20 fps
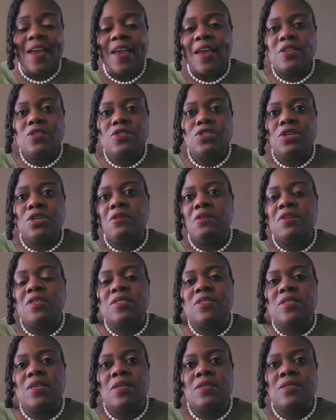And so
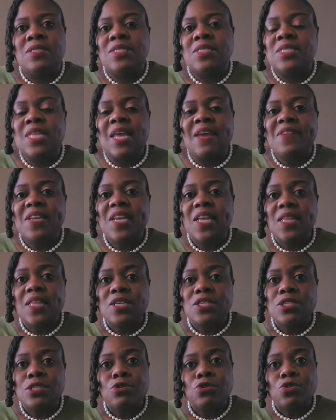it's definitely
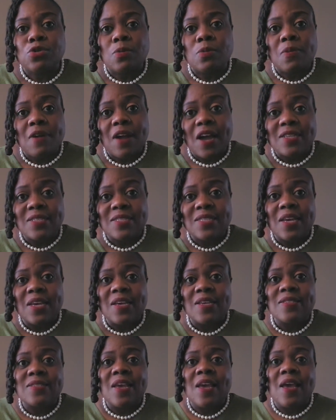a social process.